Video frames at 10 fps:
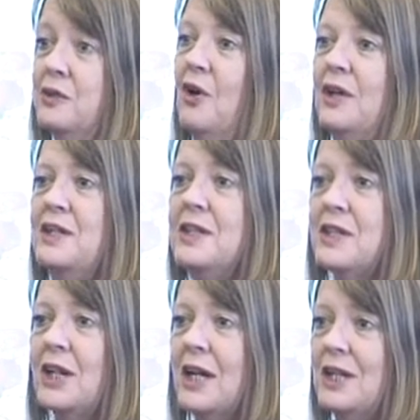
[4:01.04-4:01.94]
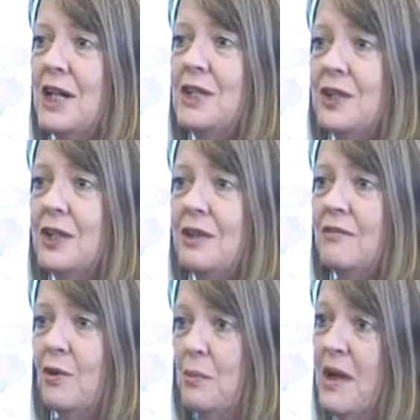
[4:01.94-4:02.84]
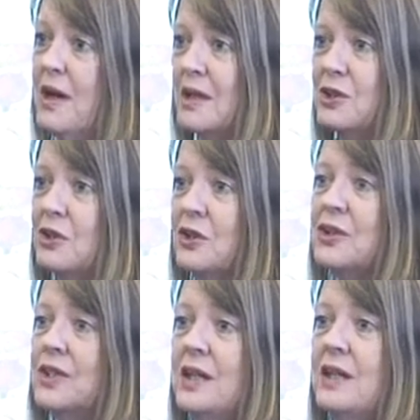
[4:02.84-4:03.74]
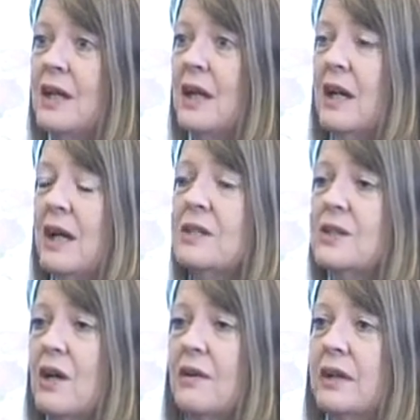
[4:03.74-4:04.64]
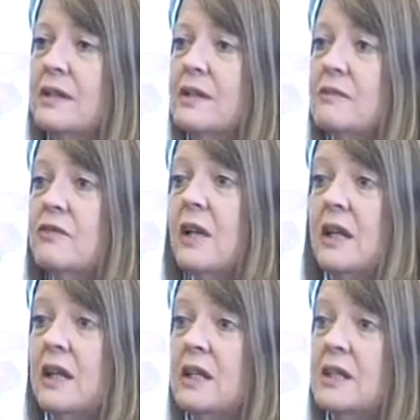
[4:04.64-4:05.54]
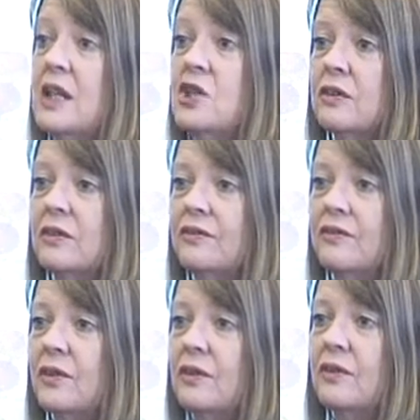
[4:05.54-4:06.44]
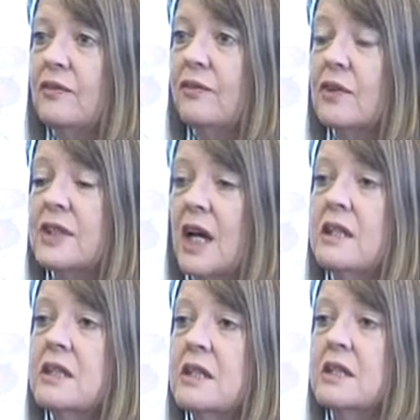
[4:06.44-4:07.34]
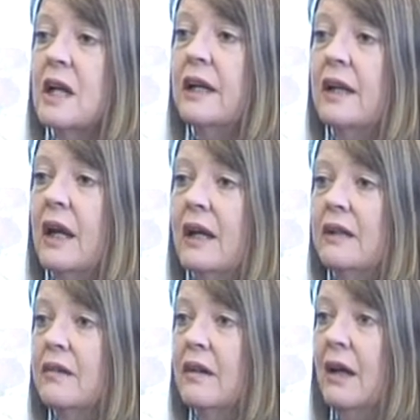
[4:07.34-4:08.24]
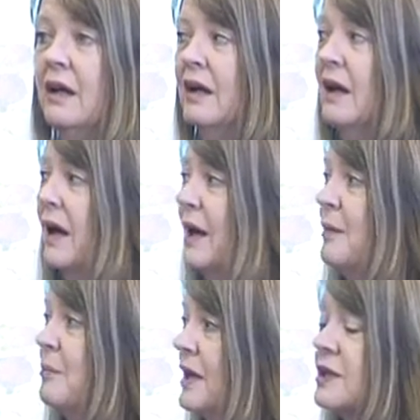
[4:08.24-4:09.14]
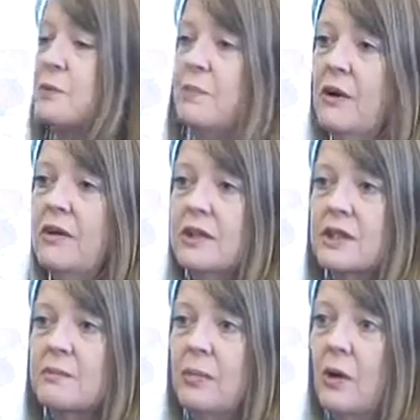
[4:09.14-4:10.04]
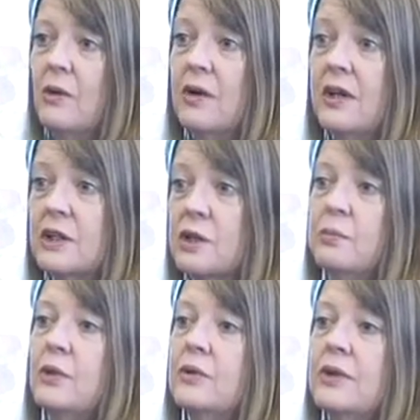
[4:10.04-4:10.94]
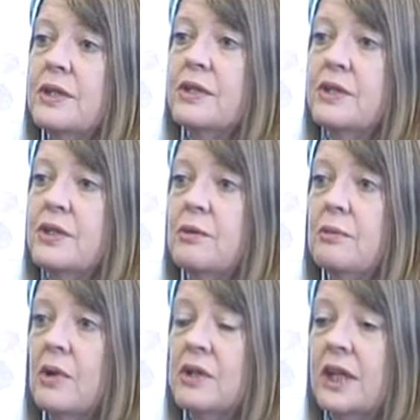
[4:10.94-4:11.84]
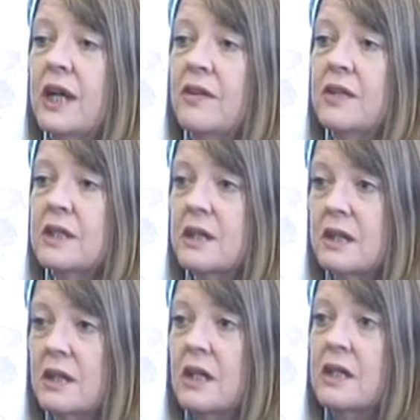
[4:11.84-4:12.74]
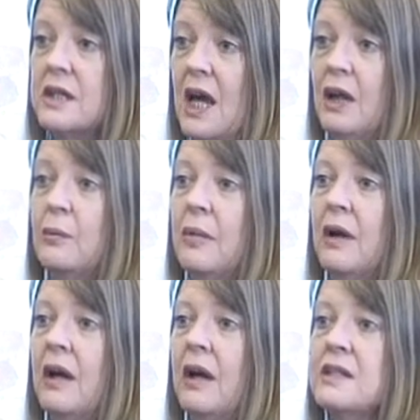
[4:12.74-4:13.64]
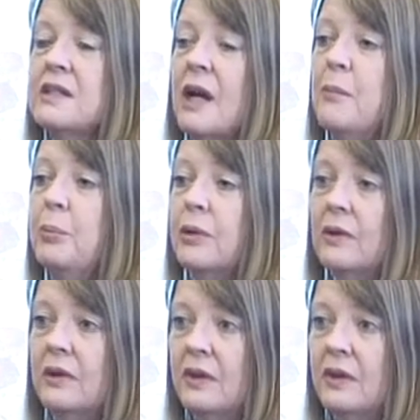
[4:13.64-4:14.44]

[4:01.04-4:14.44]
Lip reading: not easy to get data from there, as you can see, and so it's really essential for scientists and experienced polar explorers to work together to help sample